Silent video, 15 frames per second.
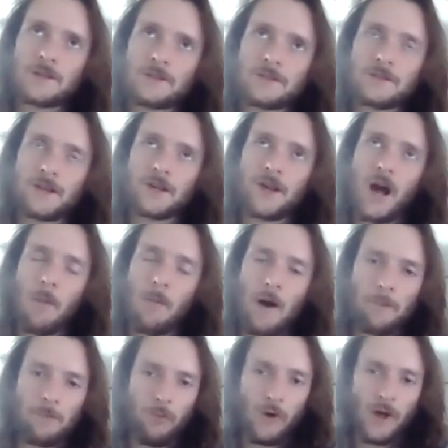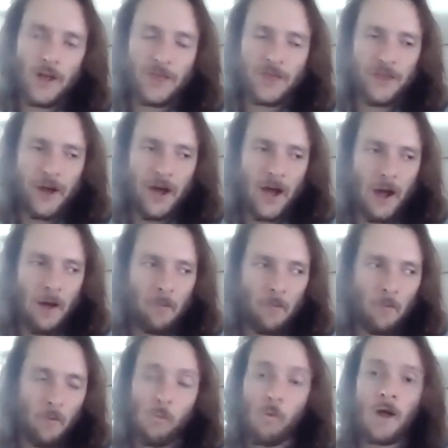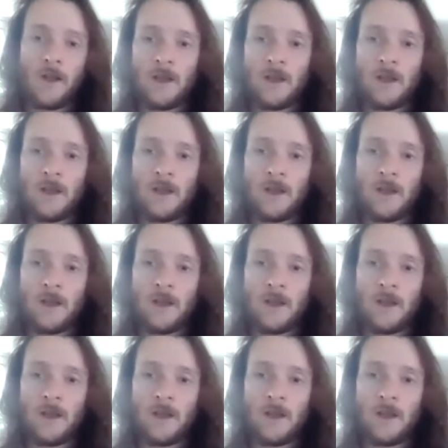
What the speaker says: to come up with, well, one,